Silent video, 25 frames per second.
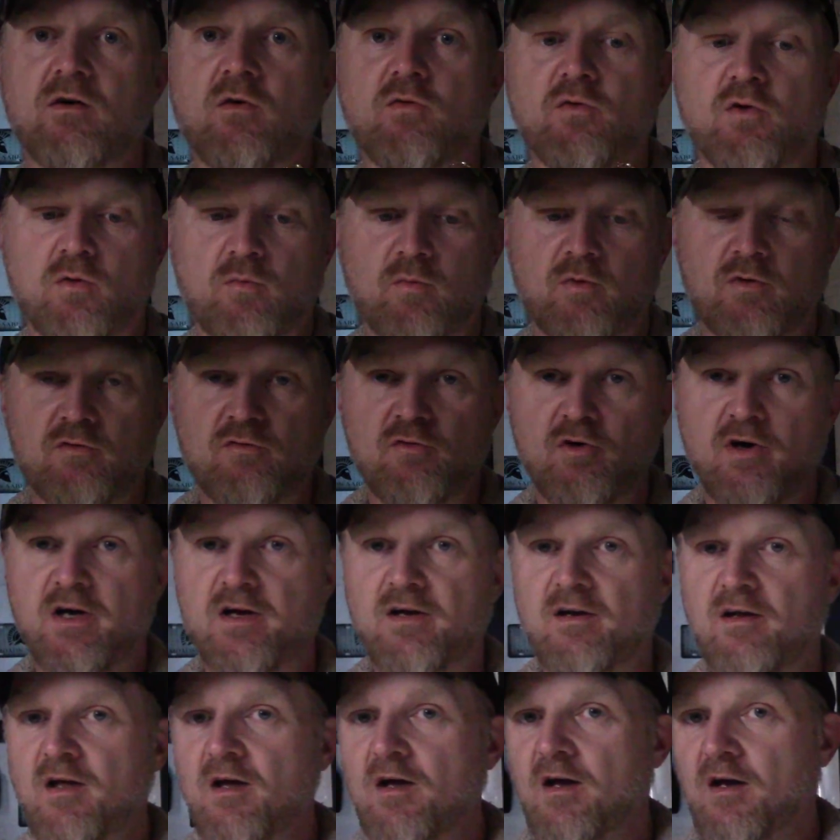or your
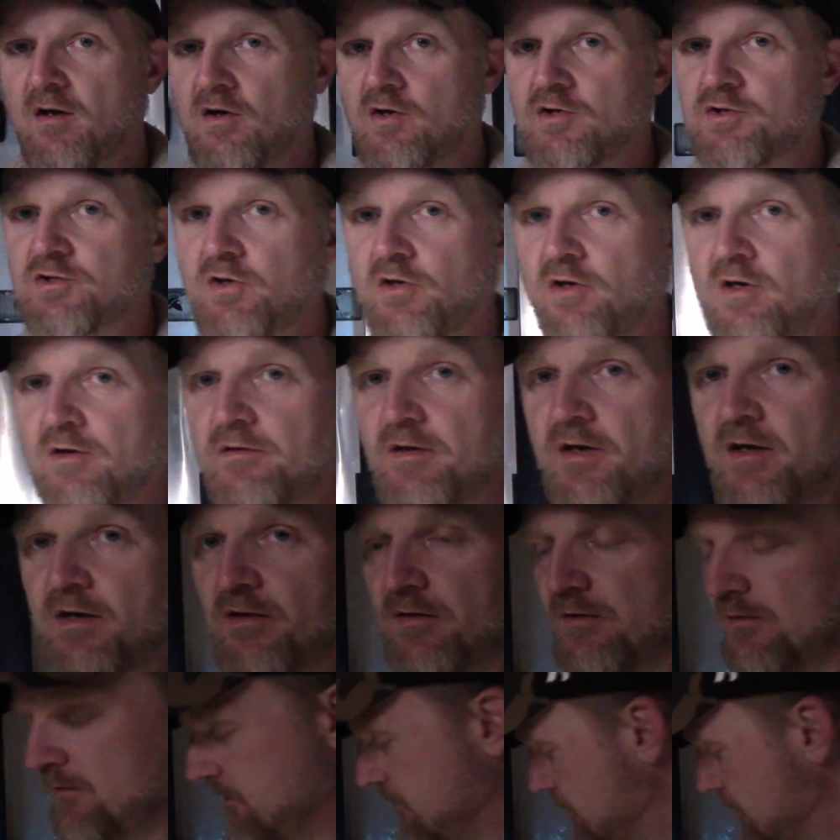retreat. And I'll show you a thing